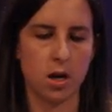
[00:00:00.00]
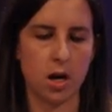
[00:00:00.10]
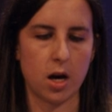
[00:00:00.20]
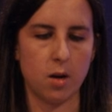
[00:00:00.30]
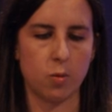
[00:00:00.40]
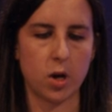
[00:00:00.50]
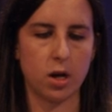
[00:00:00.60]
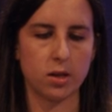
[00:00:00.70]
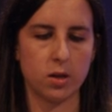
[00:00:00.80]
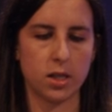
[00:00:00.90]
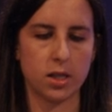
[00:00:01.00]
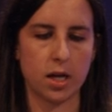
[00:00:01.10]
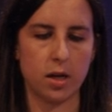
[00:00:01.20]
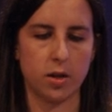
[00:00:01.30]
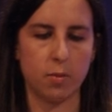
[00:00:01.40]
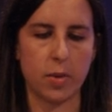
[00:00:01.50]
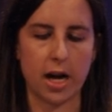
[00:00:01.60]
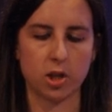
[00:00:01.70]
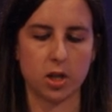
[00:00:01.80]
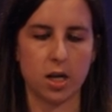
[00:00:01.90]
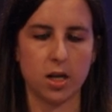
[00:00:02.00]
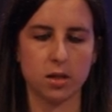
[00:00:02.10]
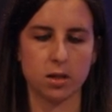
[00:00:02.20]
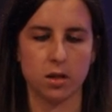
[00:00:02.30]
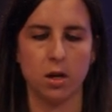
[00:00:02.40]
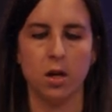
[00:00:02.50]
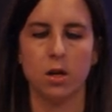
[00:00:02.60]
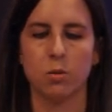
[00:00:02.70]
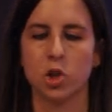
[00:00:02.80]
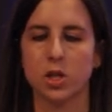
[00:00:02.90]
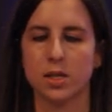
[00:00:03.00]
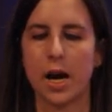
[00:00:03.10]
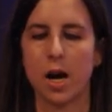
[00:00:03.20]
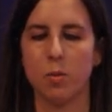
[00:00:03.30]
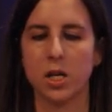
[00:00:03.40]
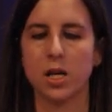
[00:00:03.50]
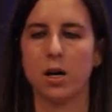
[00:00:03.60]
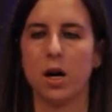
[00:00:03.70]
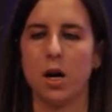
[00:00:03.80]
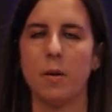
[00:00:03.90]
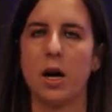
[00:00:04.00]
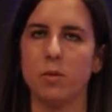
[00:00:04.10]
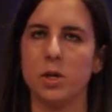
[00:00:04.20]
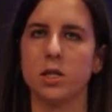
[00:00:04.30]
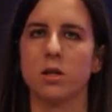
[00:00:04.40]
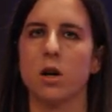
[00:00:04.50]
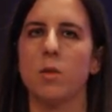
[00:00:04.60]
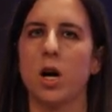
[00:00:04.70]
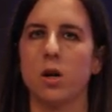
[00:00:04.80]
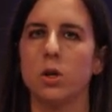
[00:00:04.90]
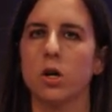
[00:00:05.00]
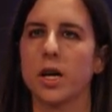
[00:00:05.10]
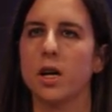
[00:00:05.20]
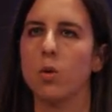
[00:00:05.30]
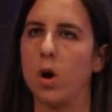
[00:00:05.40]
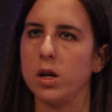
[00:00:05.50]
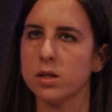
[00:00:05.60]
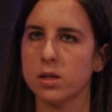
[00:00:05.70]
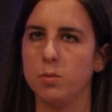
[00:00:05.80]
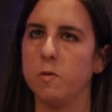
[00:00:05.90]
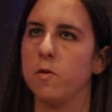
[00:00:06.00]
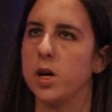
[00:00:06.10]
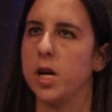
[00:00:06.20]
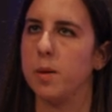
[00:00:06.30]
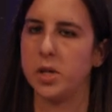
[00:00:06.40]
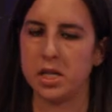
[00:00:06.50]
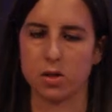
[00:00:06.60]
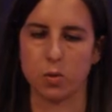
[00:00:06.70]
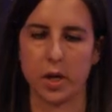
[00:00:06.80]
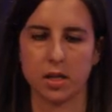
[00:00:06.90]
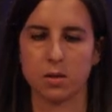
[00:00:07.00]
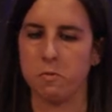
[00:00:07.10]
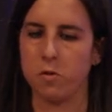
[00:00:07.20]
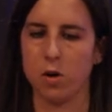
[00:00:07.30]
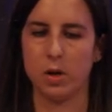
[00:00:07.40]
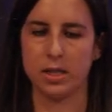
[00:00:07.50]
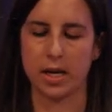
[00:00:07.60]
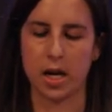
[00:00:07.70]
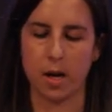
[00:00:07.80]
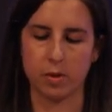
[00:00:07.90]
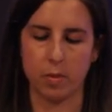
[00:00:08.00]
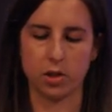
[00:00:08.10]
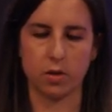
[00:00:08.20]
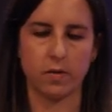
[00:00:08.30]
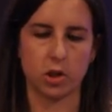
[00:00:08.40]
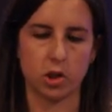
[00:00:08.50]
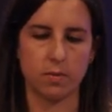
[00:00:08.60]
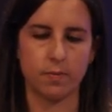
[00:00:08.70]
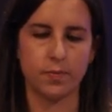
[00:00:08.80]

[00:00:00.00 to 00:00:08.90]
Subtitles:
We also need to tell it the batch size, which is how many elements our model will look at once before it updates the weights, before it runs that optimizer function.